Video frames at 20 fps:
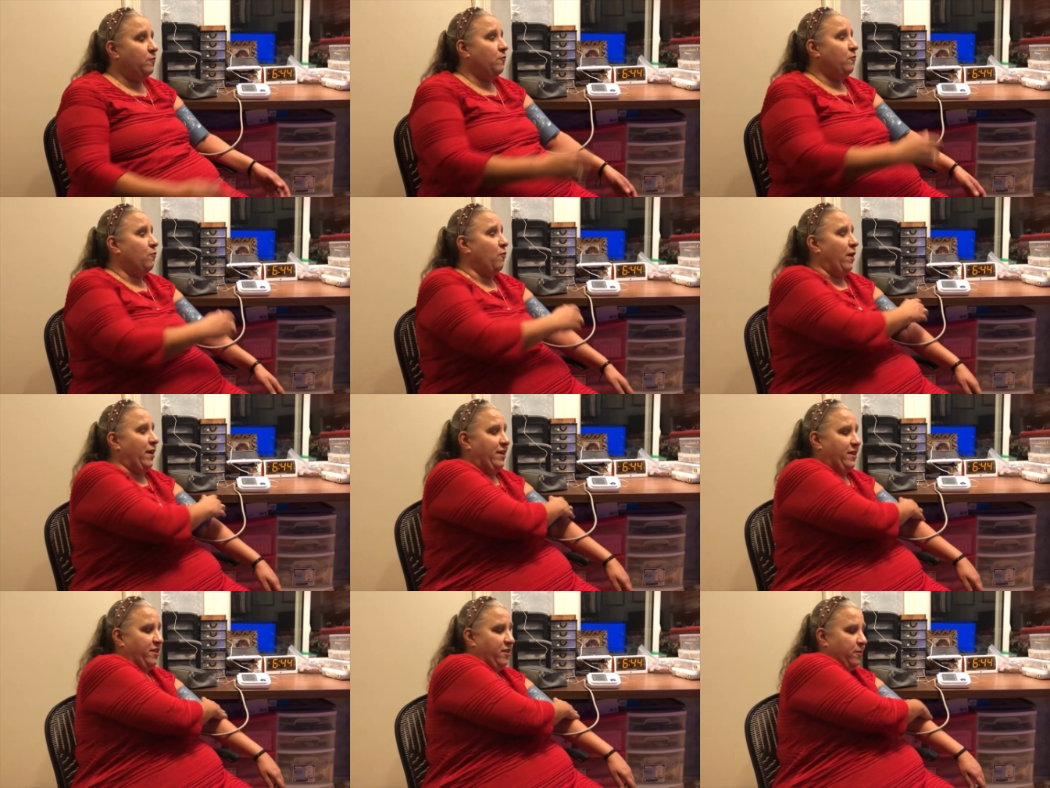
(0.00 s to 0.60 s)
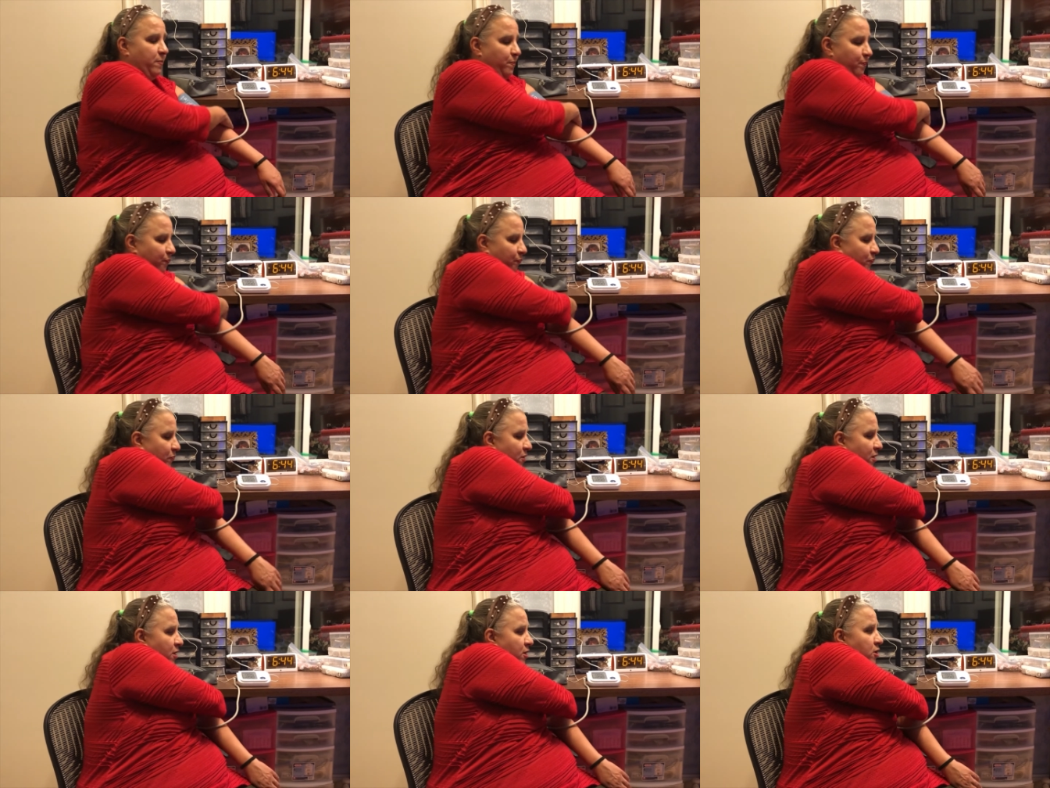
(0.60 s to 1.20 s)
Right.
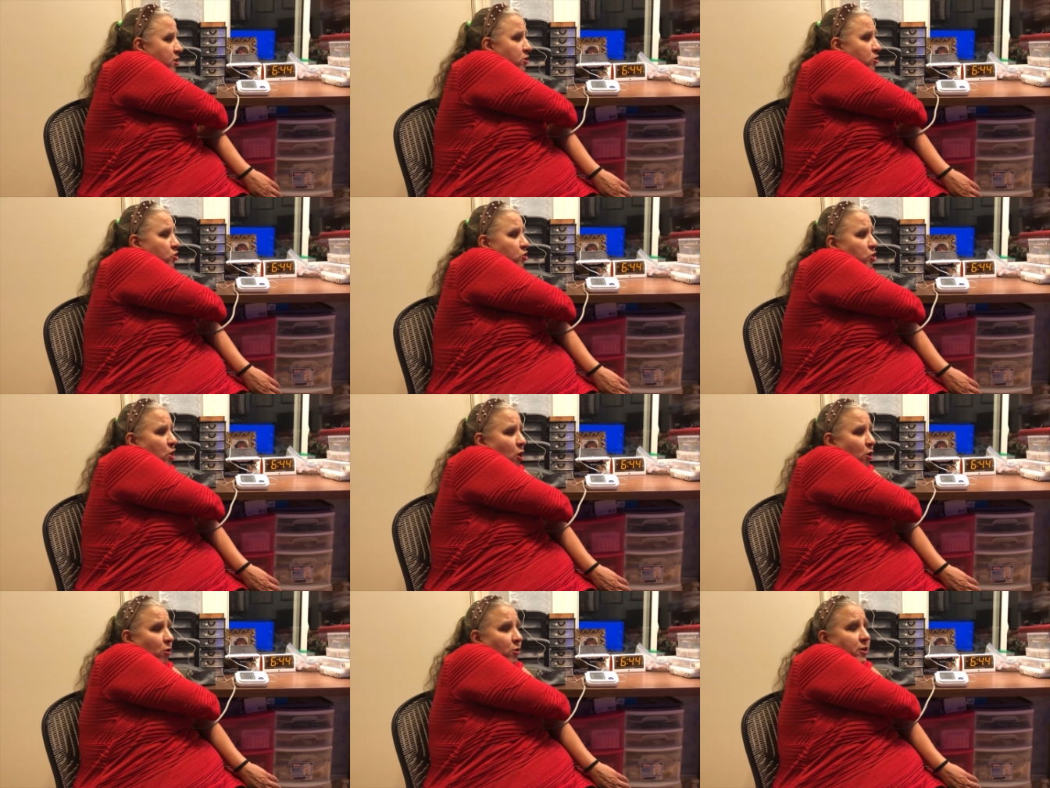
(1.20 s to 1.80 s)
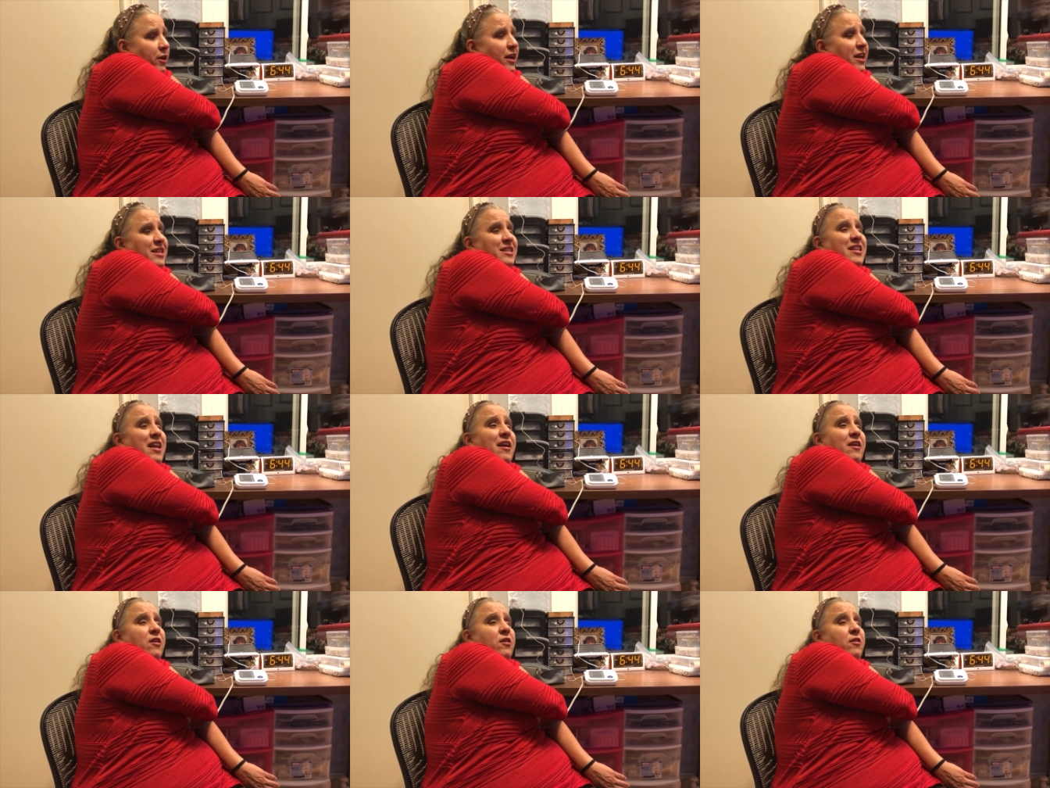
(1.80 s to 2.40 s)
So, is
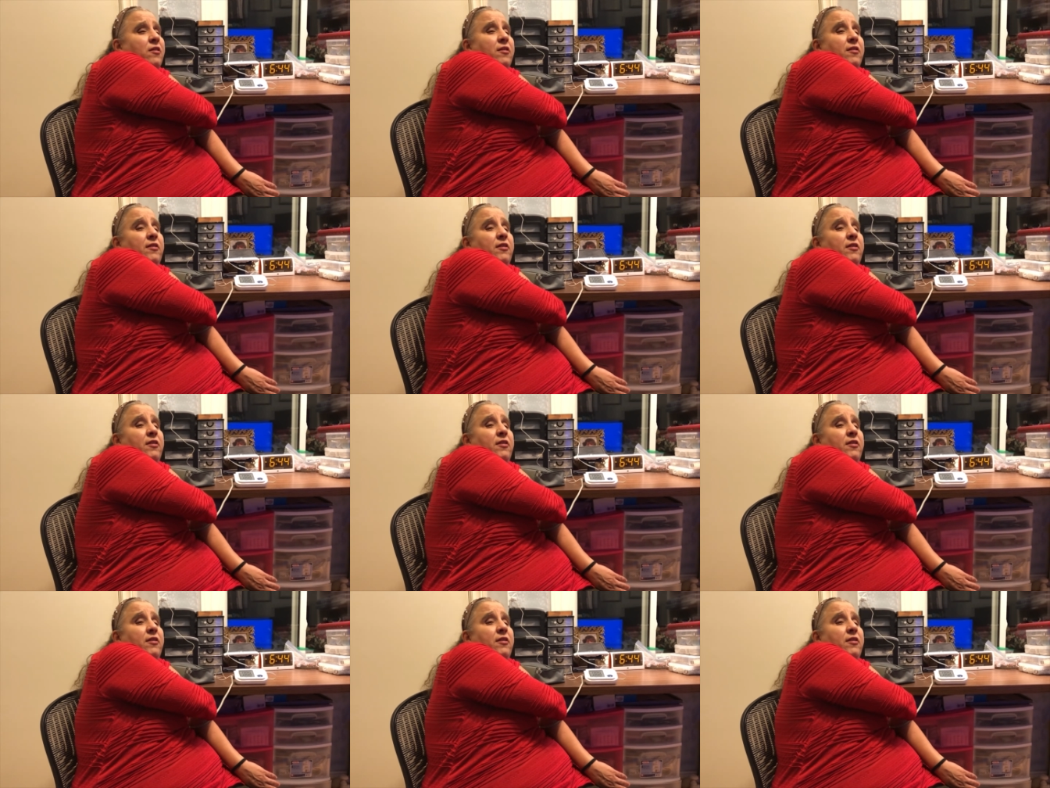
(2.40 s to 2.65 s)
that